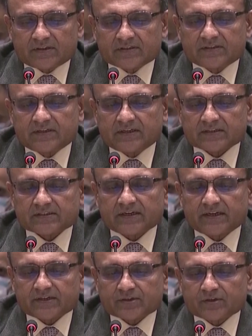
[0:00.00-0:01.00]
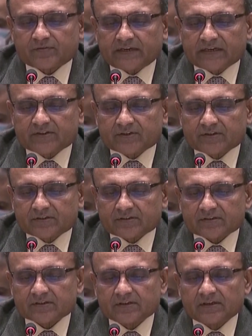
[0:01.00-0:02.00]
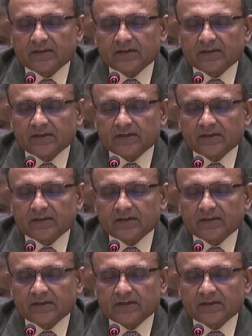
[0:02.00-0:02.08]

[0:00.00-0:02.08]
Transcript: is de-escalation of tensions,